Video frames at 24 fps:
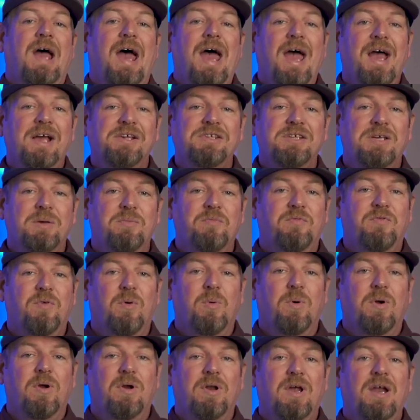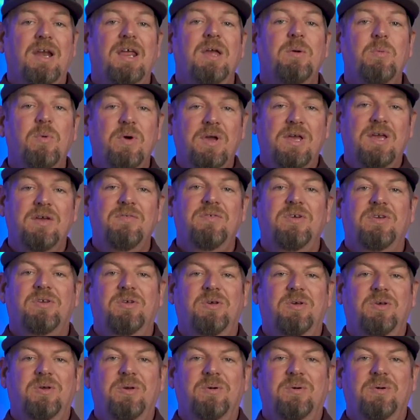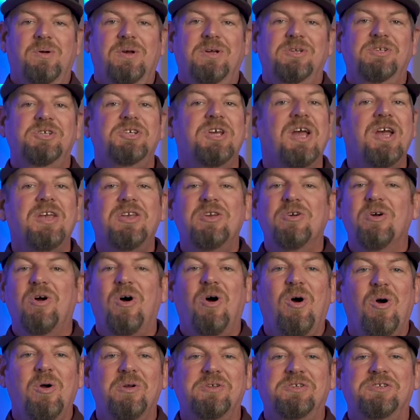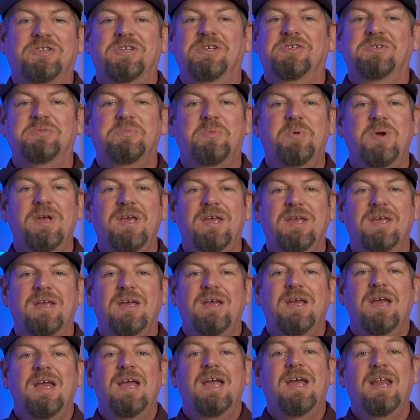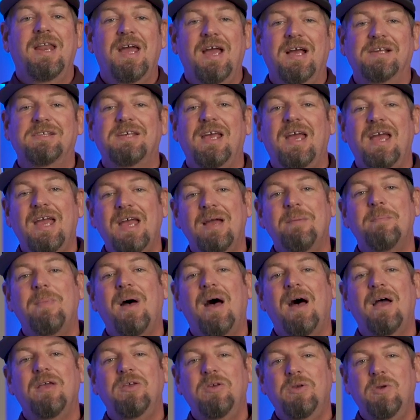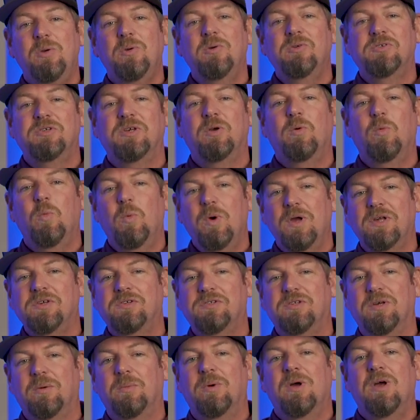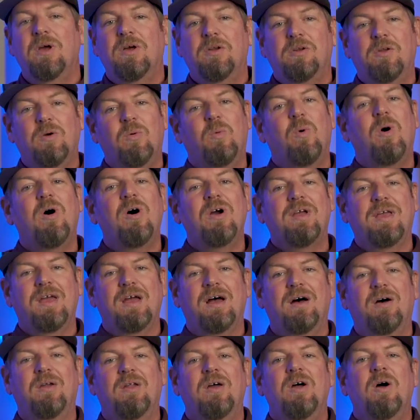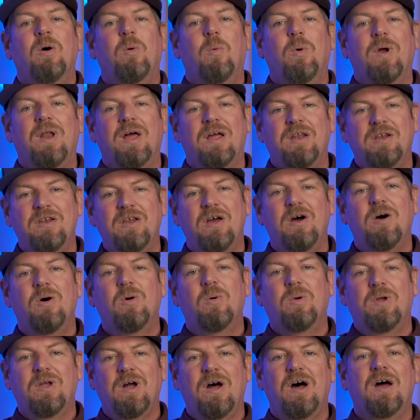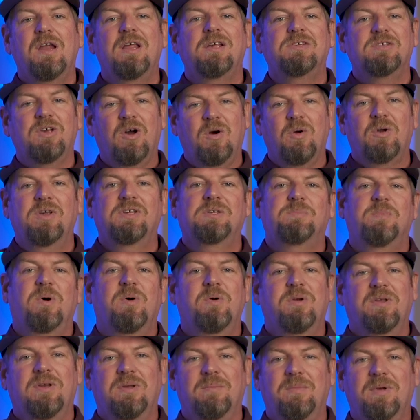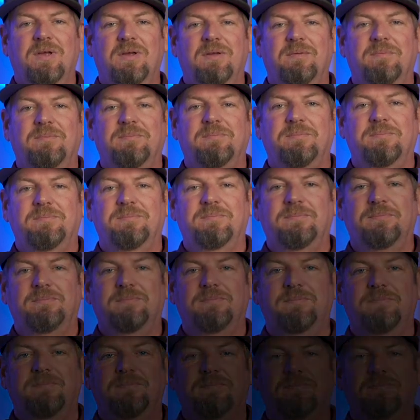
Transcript: ask Him for it, and He will give it to you. Check your hearts this week and ask, Am I using wisdom to walk out what I know God has already spoken to me?